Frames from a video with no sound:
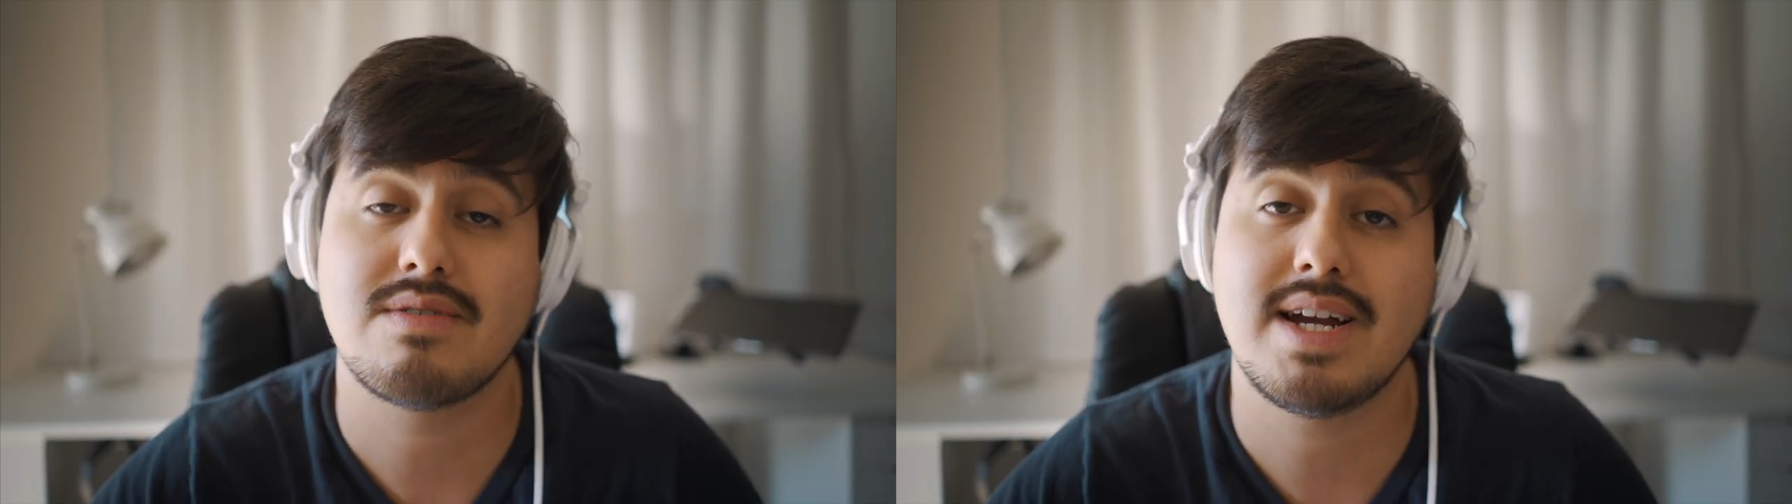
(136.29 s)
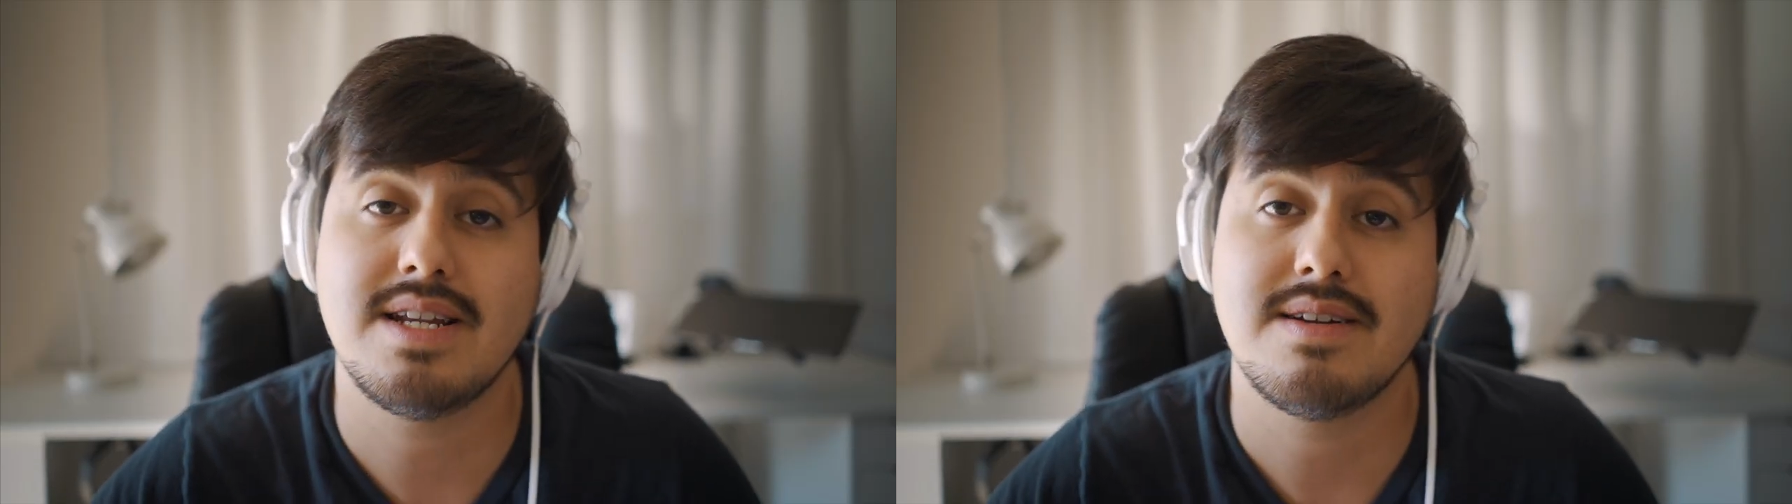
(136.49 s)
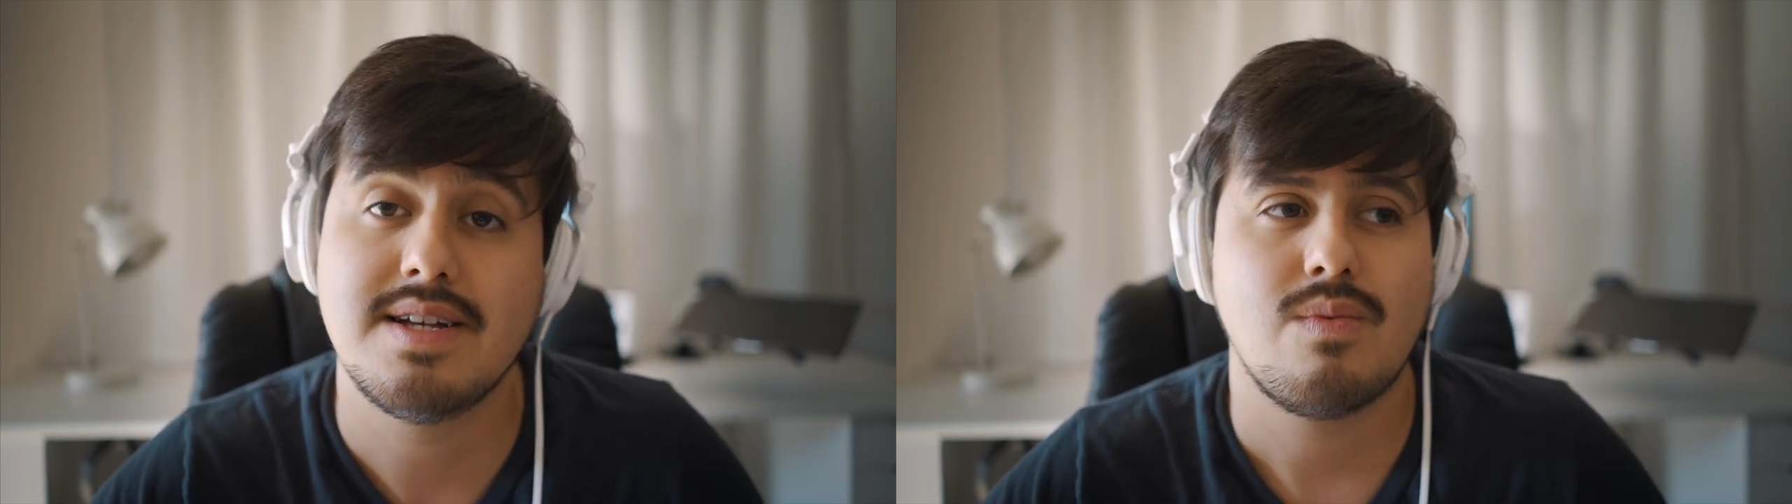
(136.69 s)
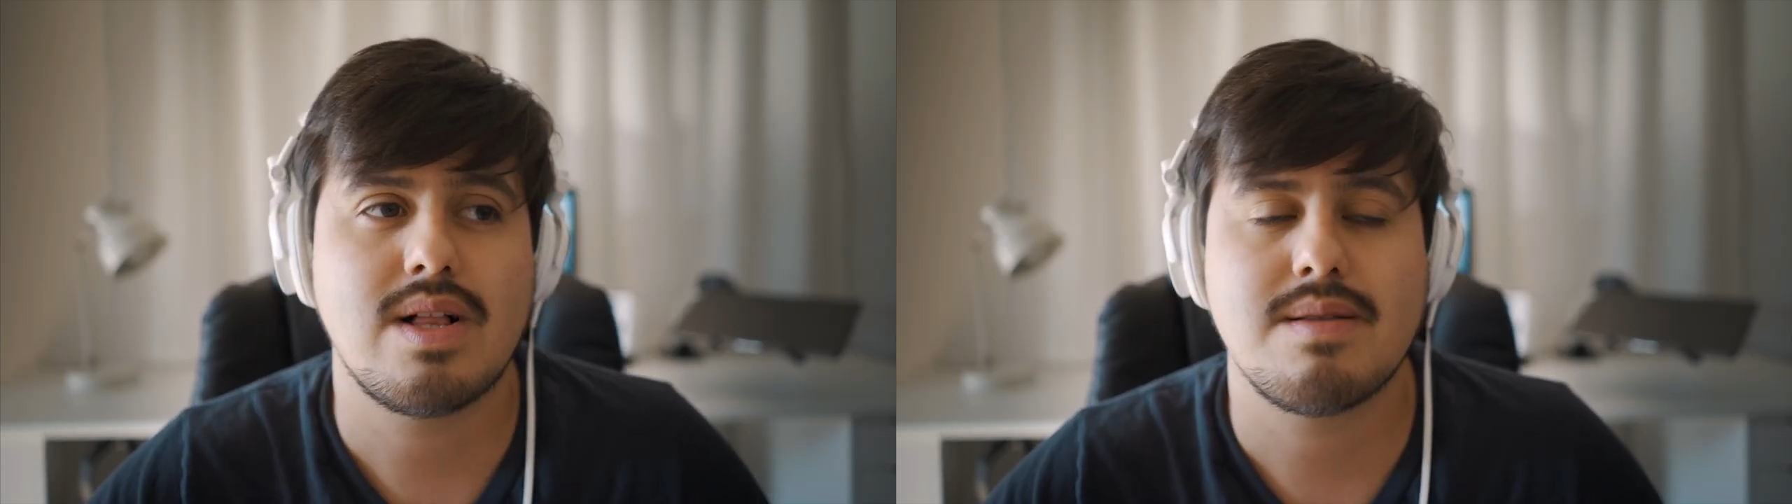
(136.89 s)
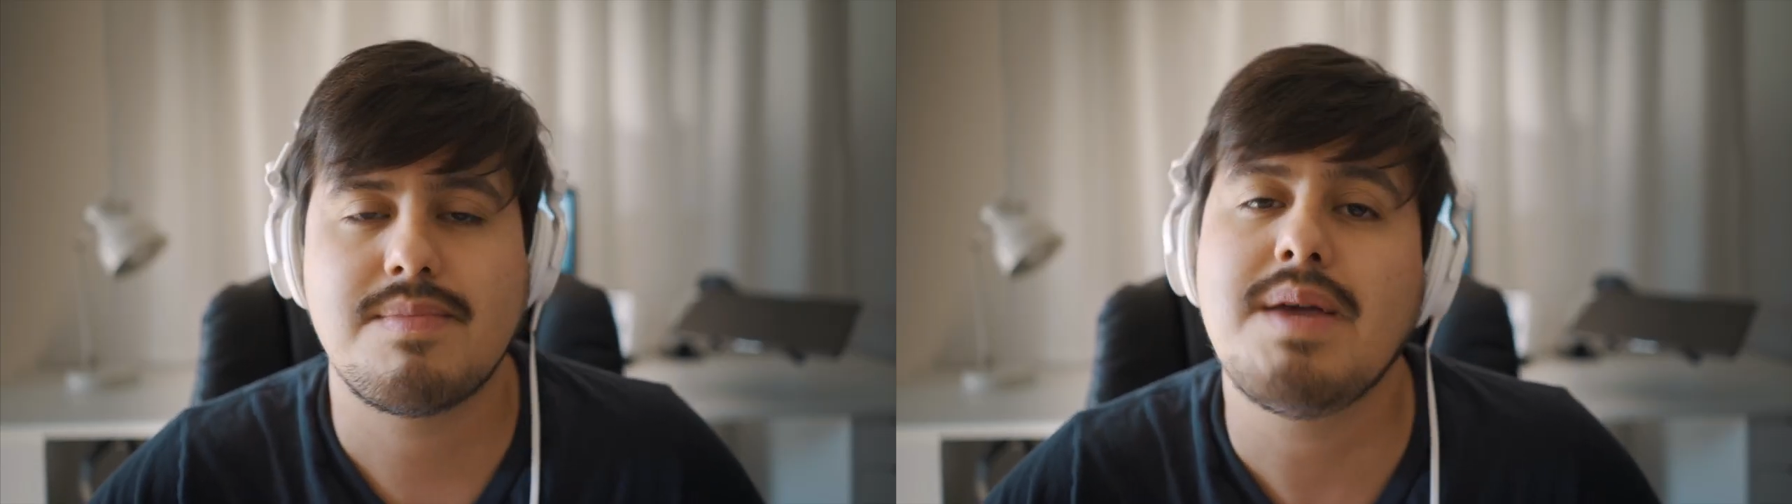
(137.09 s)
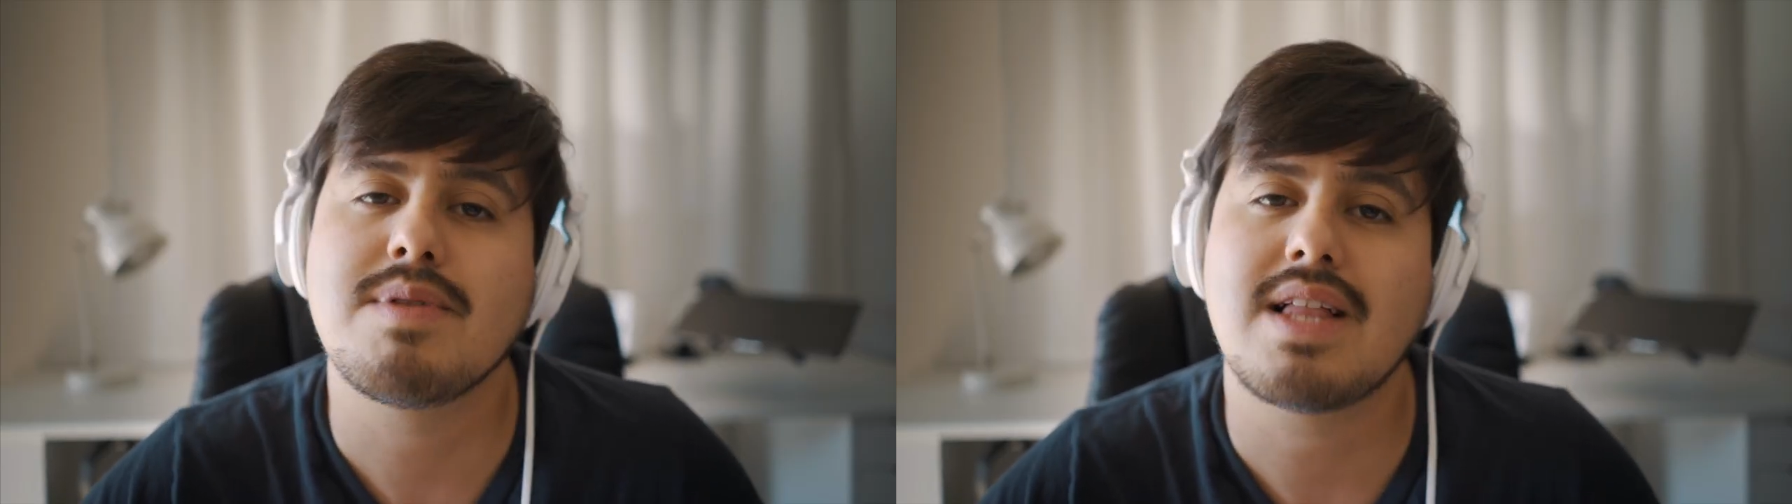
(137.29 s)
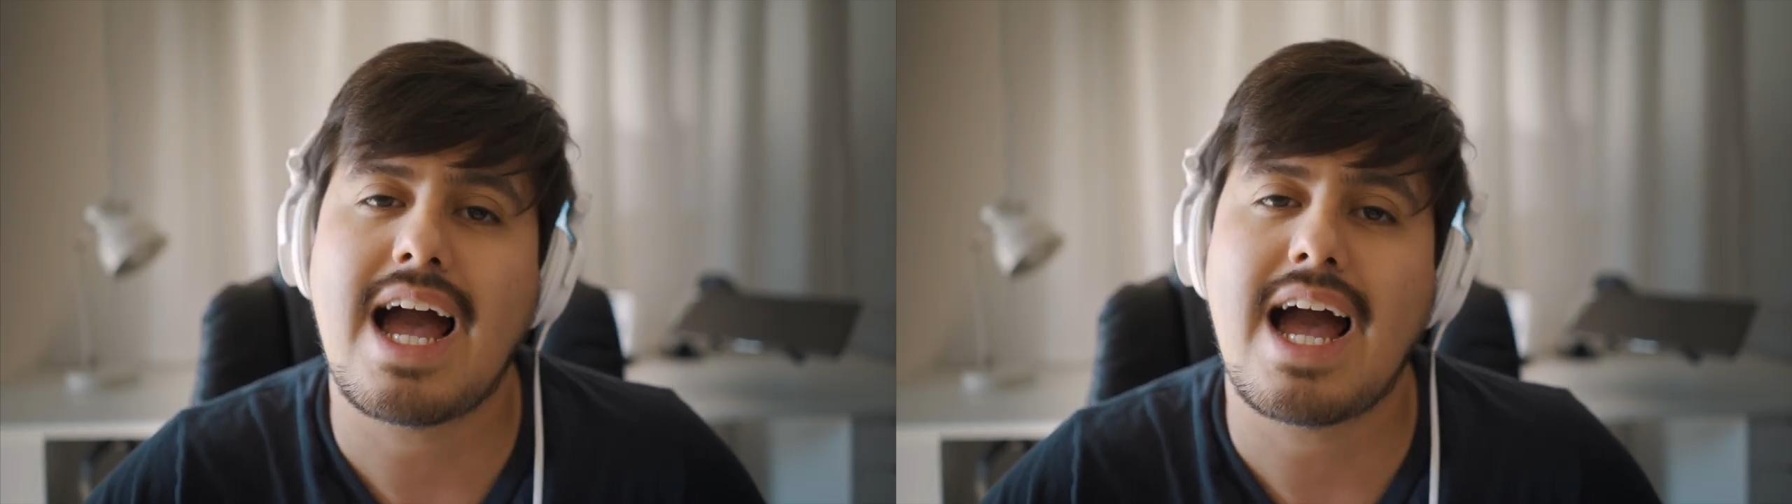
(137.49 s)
right? Well, people